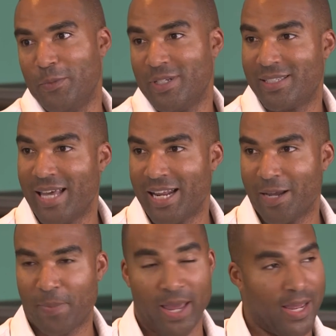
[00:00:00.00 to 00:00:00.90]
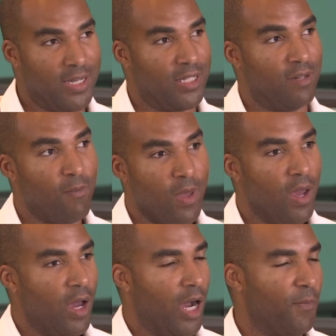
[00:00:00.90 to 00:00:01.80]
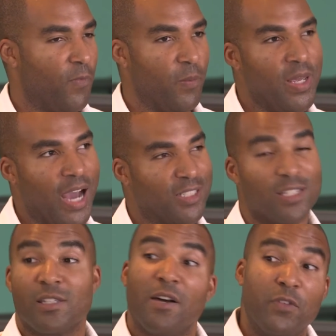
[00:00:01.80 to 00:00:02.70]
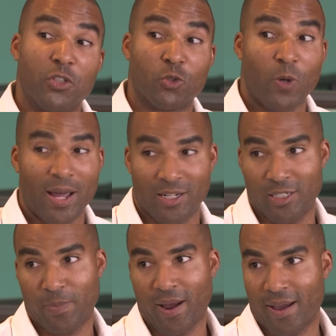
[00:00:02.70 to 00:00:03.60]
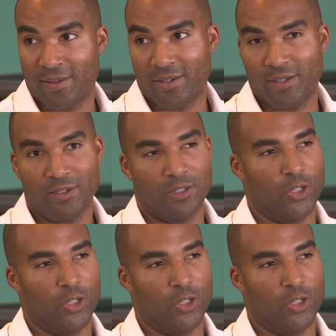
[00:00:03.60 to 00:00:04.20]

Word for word: You're just setting up ads. And um, for me, I just love the strategy behind it.